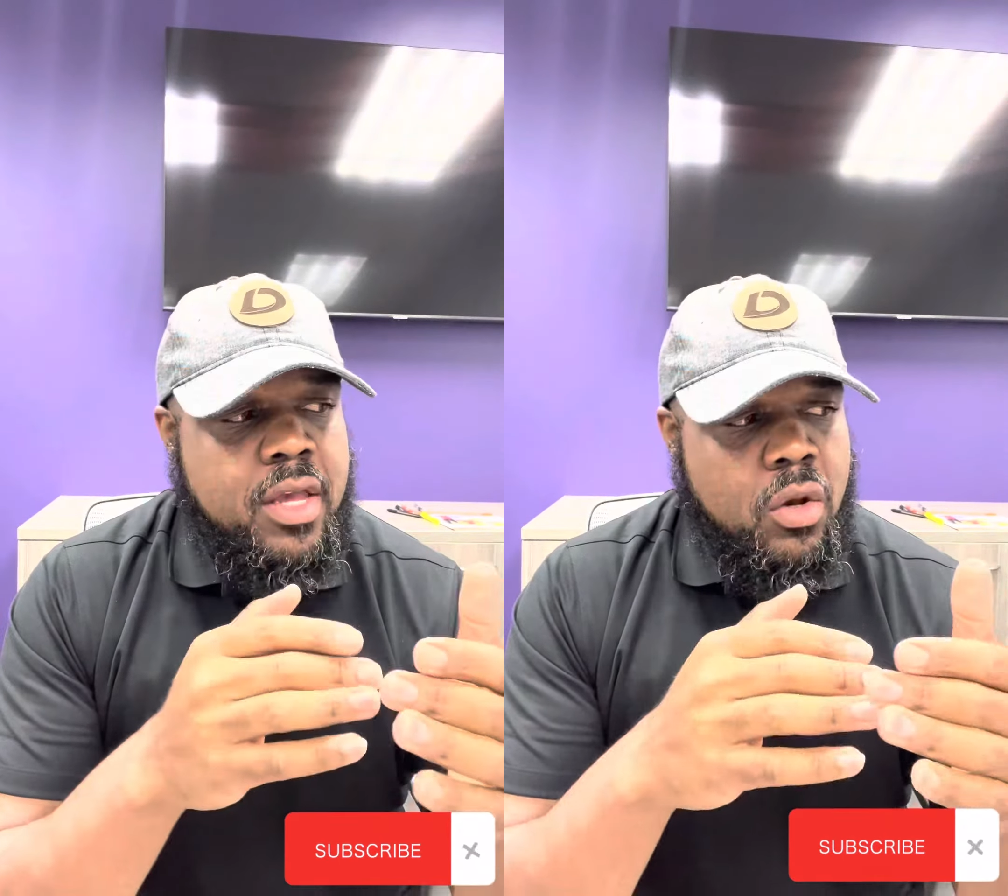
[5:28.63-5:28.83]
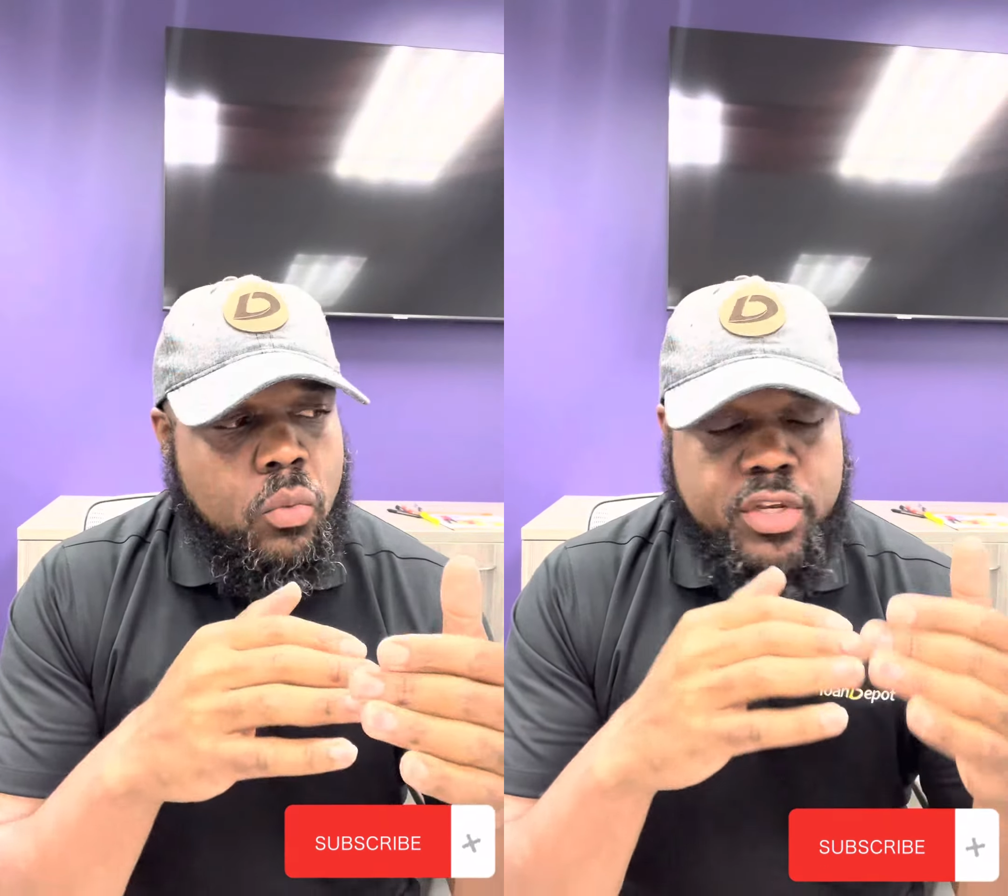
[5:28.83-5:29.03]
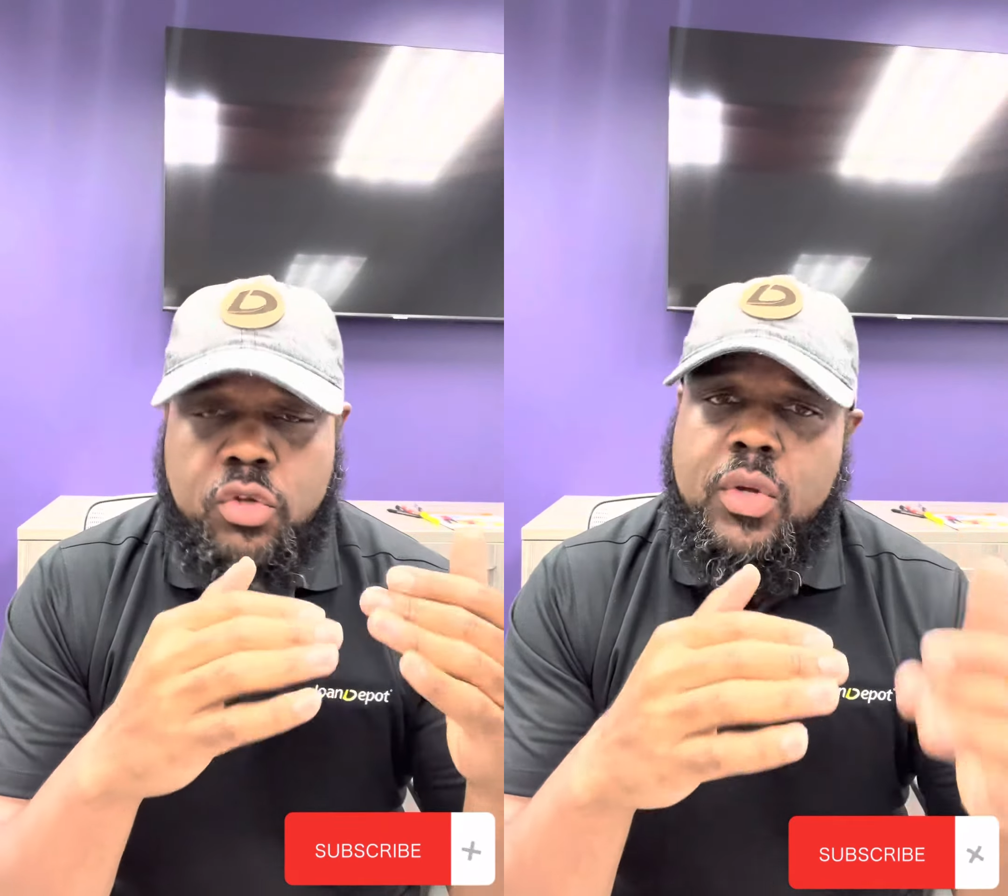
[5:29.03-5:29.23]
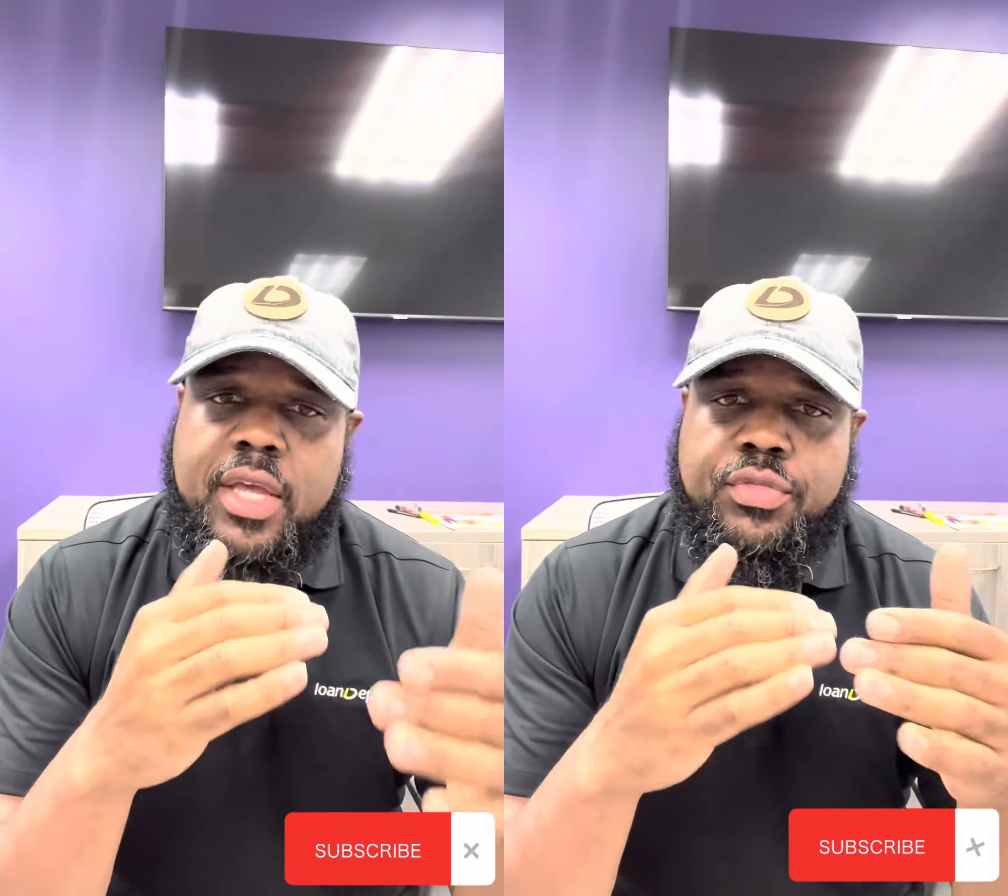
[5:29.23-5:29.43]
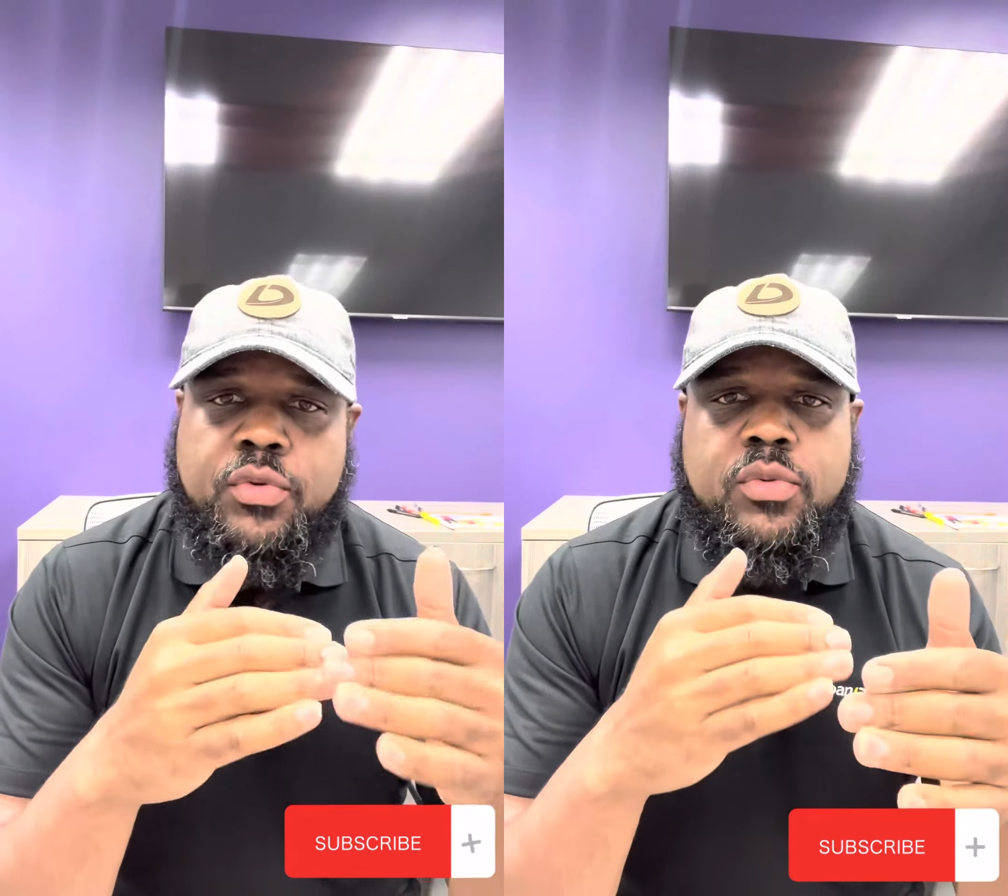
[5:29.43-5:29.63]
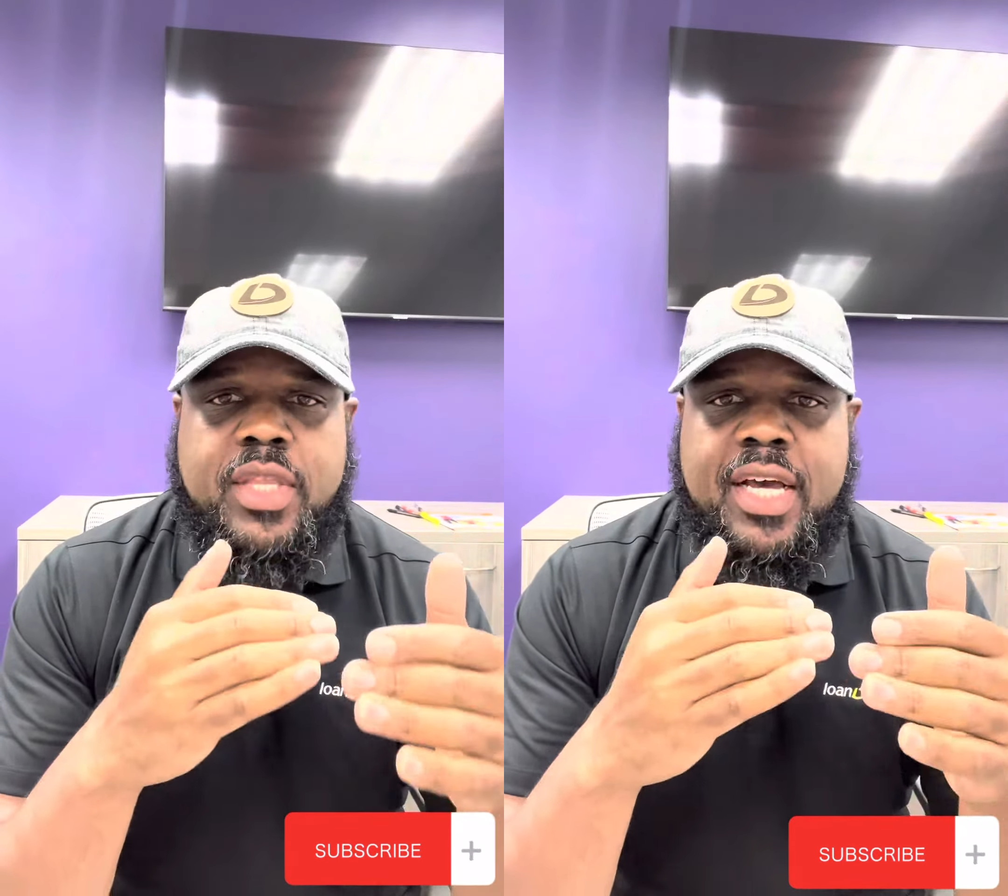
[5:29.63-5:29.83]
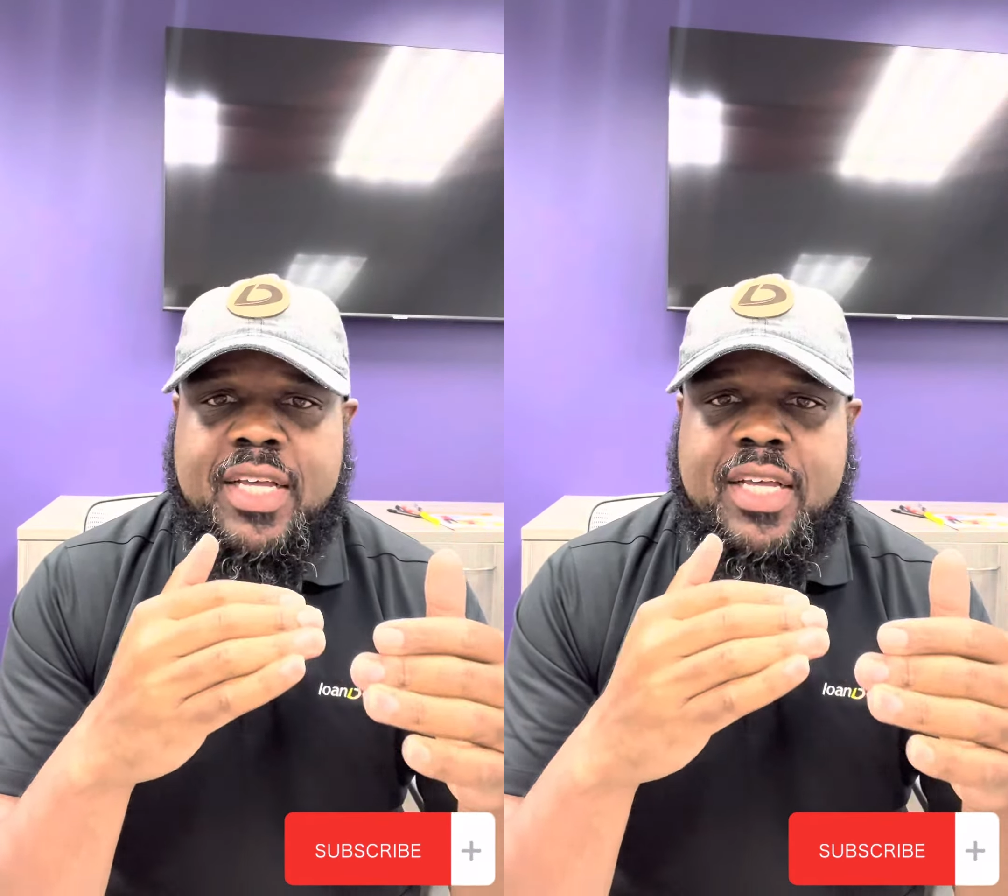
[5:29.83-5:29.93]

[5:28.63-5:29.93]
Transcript: when you get through the